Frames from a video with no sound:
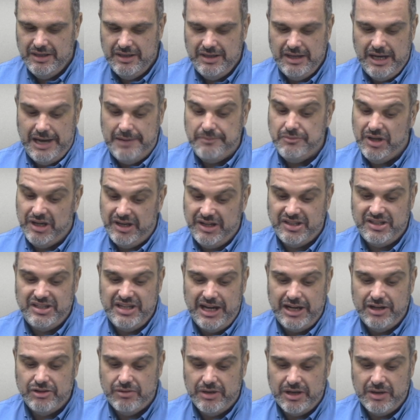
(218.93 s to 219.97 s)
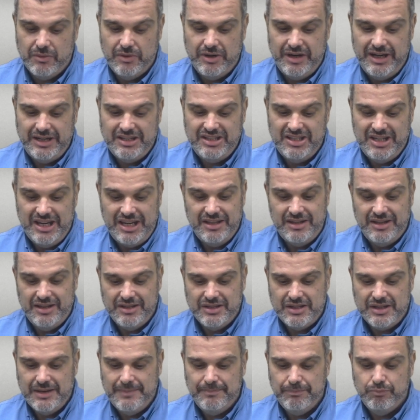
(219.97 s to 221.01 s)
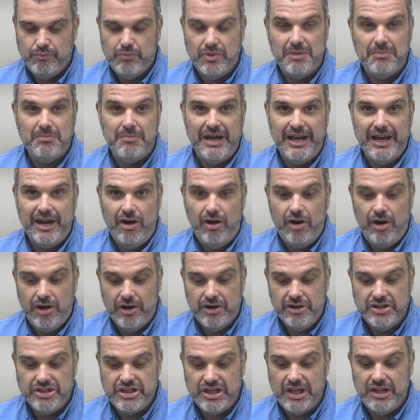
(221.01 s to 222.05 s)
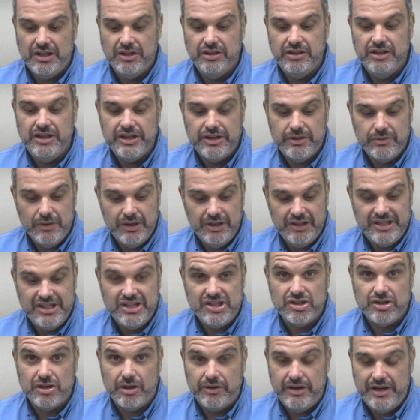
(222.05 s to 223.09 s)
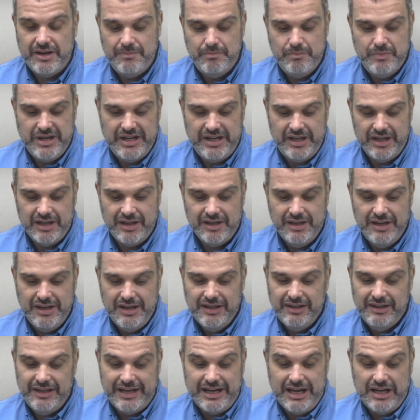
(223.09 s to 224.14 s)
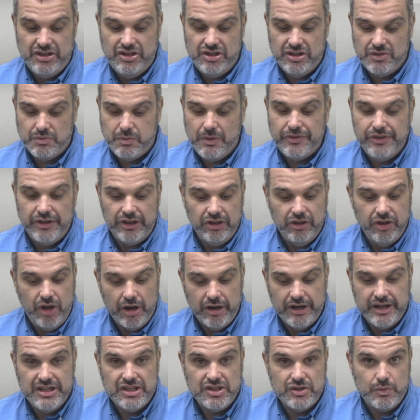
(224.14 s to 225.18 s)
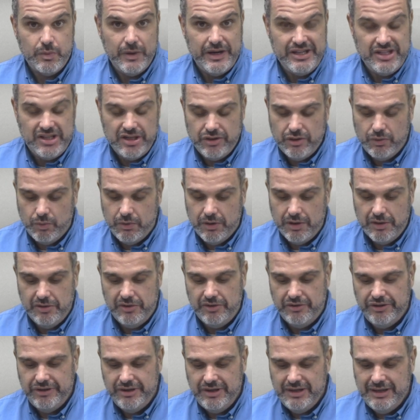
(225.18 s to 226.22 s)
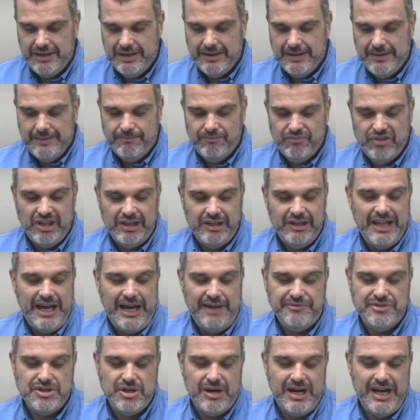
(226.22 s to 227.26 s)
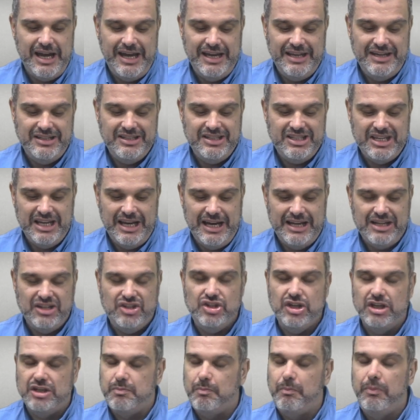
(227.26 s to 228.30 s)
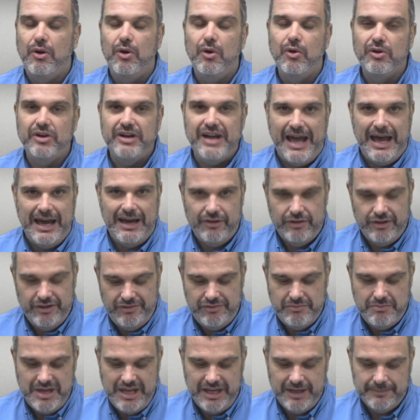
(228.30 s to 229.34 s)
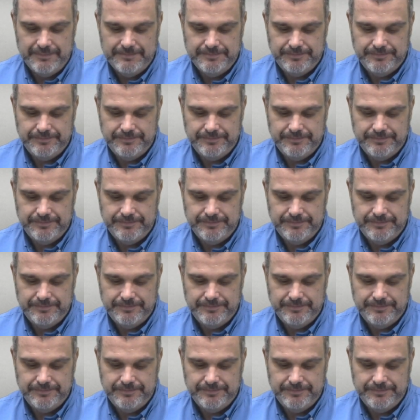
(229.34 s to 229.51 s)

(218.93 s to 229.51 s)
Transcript: I'm not exaggerating when I say this, but my heart literally started beating like I'd just run the longest race in the world. The laughter I had inside just poured out of me.